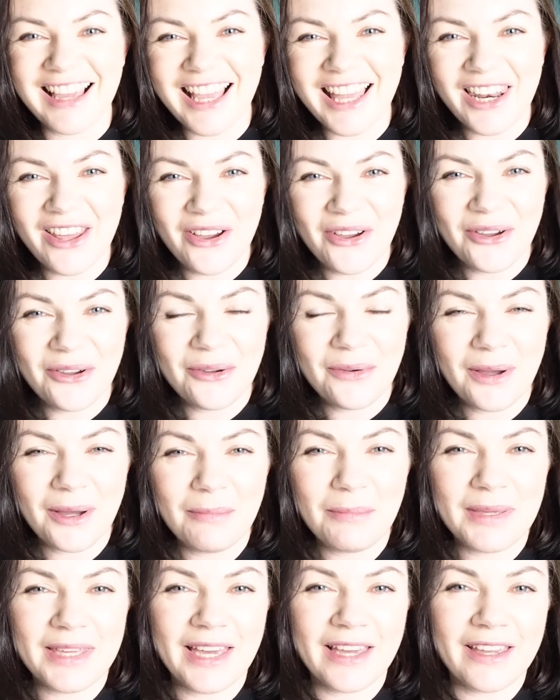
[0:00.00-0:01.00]
Hello,
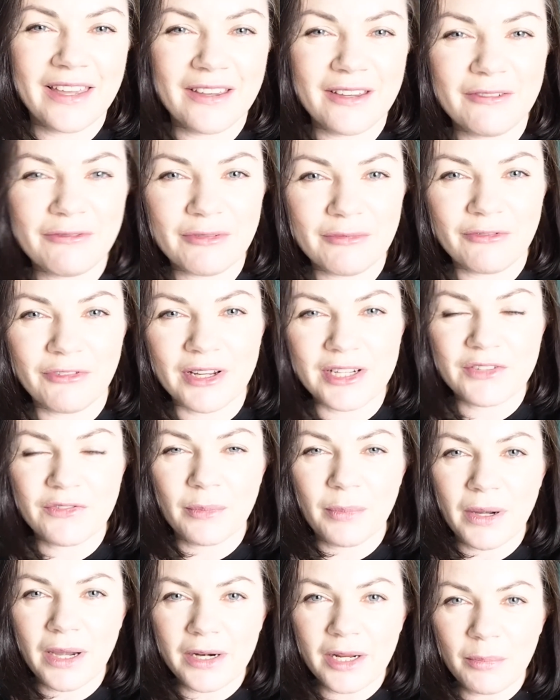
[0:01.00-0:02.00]
I'm Bianca from French
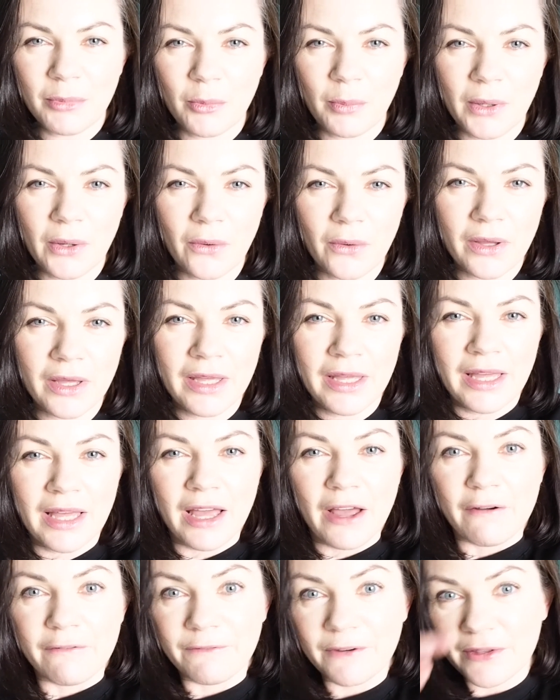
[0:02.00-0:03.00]
for Pineapple blog.
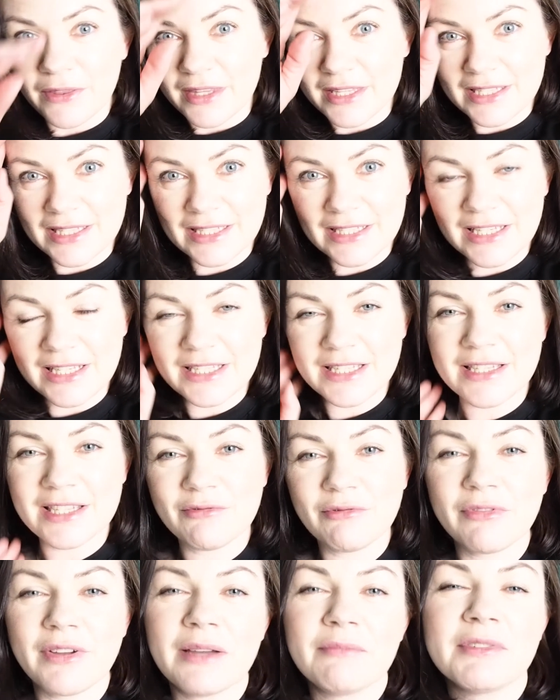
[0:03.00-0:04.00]
For this
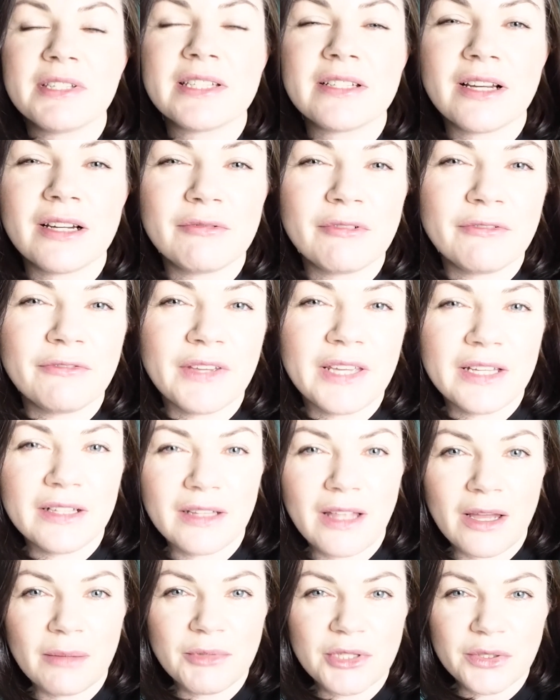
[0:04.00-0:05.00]
season's Revamp Restyle
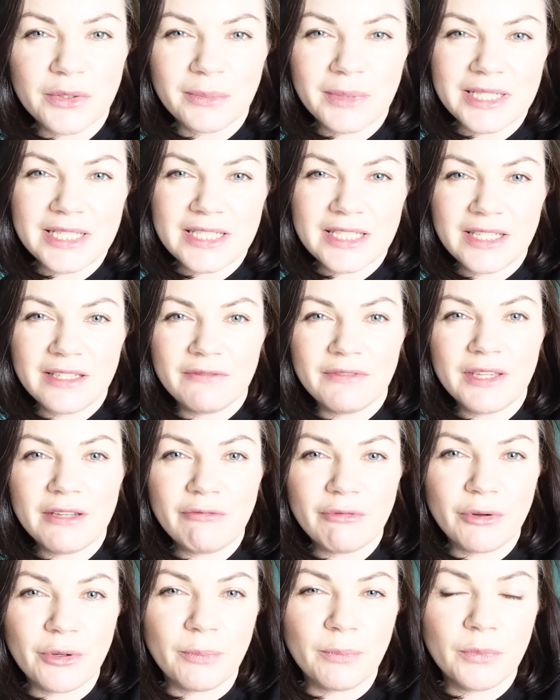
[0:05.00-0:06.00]
reveal, I'm doing my TV
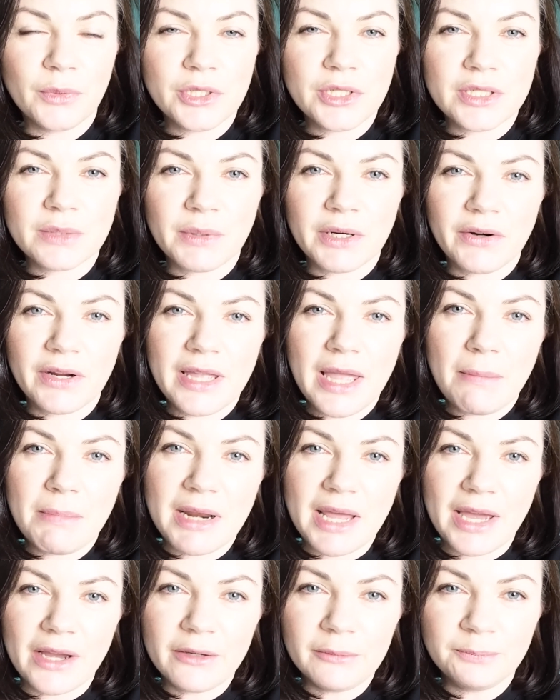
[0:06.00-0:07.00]
room, which is where I am
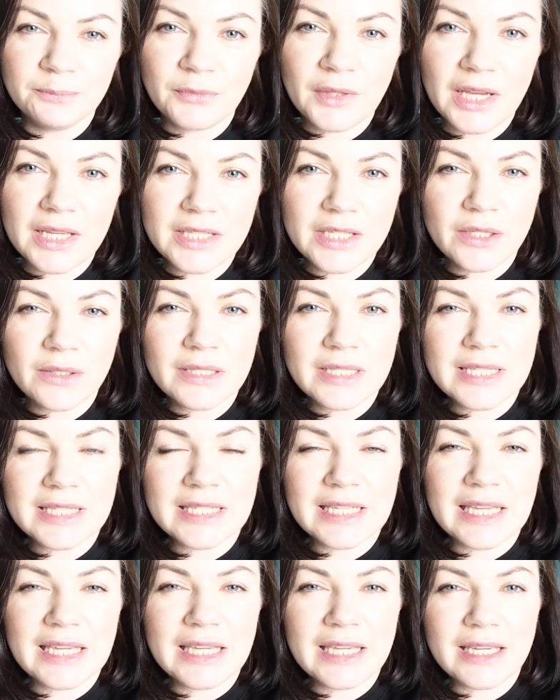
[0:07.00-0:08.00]
now. As you can
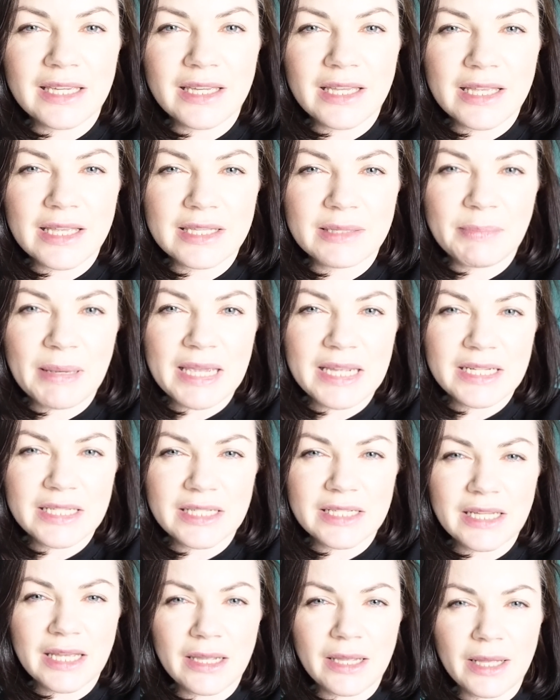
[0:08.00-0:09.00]
see, it is
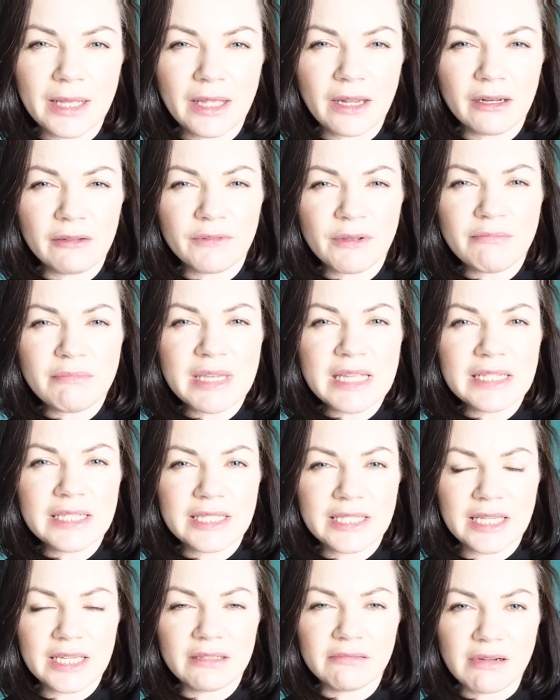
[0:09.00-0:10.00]
painted a kind of a
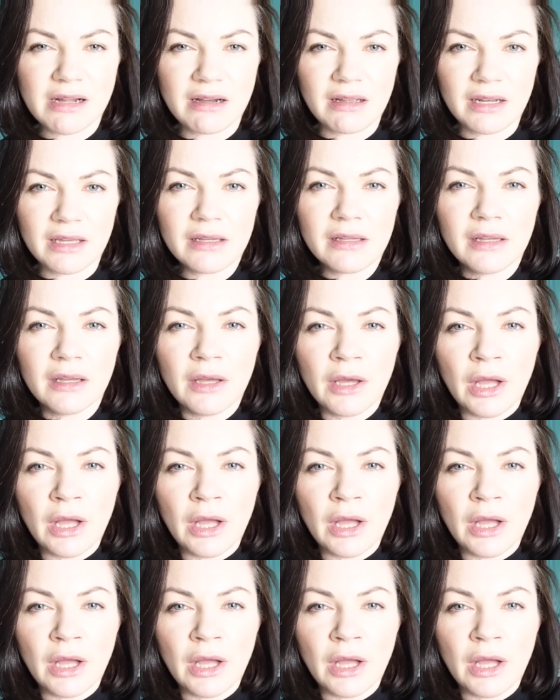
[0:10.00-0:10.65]
mid-teal colour.